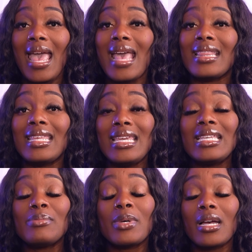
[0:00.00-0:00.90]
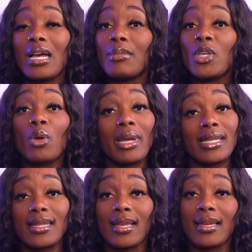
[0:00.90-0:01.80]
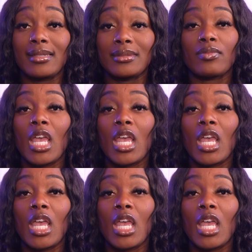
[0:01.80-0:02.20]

and these become your baseline.